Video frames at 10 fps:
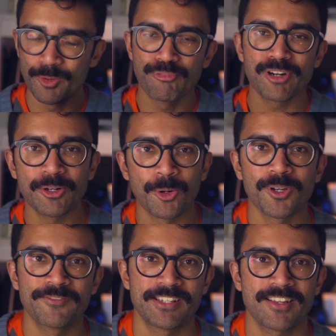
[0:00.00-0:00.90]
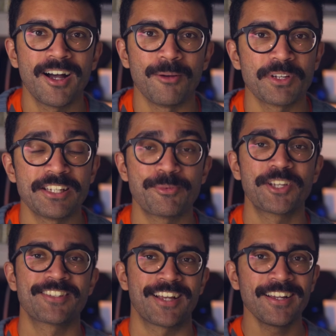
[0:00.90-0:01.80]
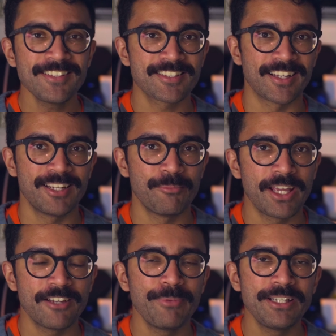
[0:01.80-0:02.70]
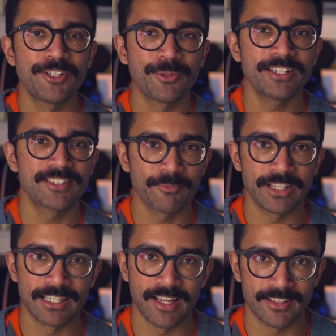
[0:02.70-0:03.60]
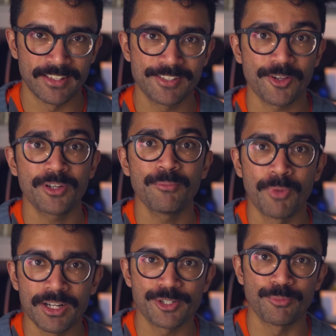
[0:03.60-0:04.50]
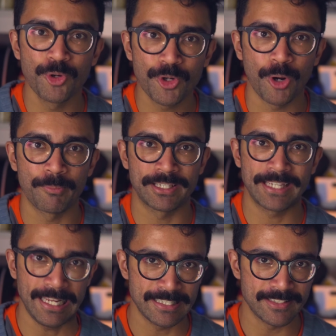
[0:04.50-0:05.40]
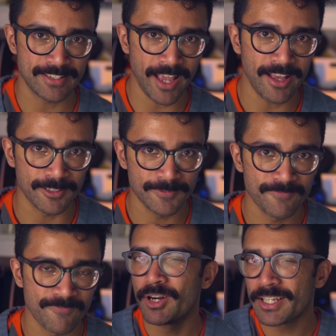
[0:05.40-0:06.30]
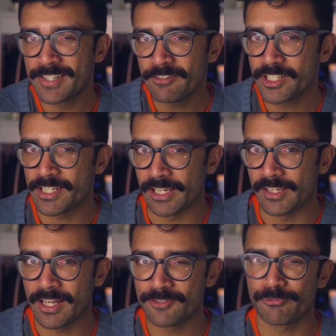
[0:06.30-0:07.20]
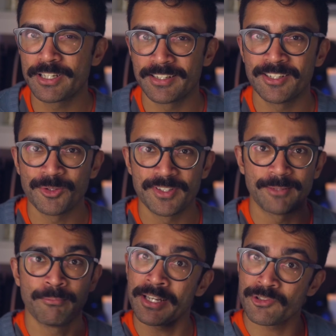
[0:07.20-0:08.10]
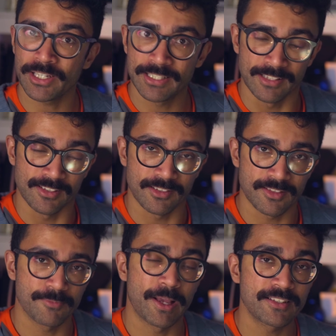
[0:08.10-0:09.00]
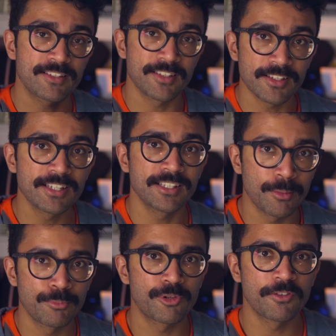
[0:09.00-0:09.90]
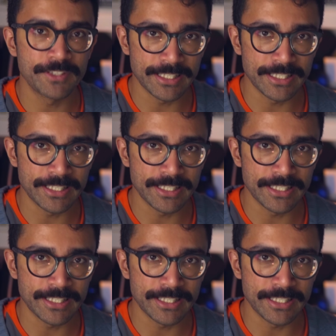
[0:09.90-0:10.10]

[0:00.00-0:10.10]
we bring all of this up is because Einstein may have been doing something like this on a much more complicated scale. Relativity, as written using metric tensors, has a certain number of